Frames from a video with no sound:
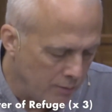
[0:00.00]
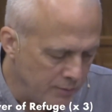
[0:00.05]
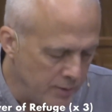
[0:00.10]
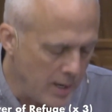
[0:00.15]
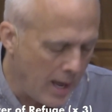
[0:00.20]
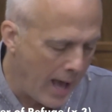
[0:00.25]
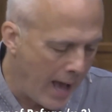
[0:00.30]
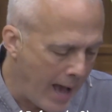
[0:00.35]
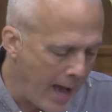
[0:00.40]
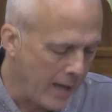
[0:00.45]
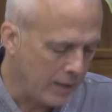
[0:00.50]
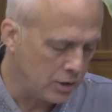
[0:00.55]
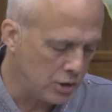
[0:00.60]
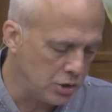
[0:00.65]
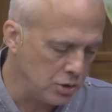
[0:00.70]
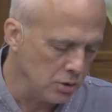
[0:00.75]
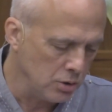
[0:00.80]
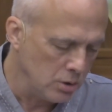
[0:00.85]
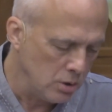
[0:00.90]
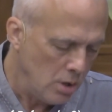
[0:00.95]
an
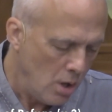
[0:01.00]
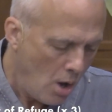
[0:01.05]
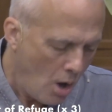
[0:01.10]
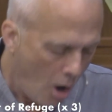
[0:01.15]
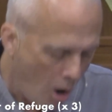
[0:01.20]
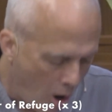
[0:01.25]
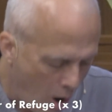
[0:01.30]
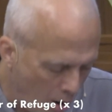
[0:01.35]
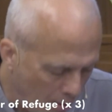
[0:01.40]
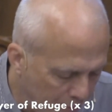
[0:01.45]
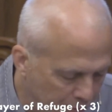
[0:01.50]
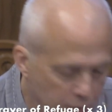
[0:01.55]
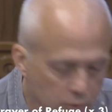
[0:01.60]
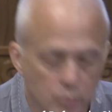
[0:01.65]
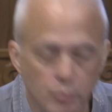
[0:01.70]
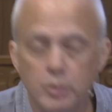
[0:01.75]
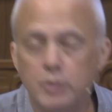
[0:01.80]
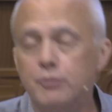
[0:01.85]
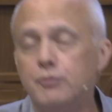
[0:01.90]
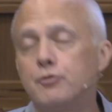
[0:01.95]
action,
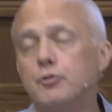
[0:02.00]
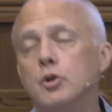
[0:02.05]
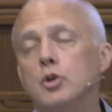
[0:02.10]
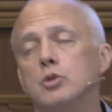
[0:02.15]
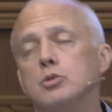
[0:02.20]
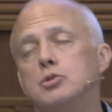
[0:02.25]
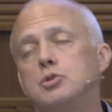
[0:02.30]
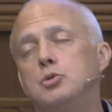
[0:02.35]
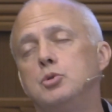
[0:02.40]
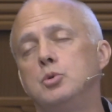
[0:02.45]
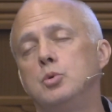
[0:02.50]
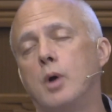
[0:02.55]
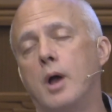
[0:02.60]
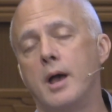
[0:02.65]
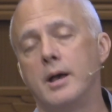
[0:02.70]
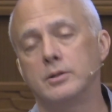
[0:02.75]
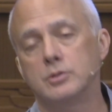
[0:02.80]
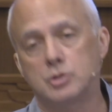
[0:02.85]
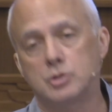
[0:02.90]
often referred to as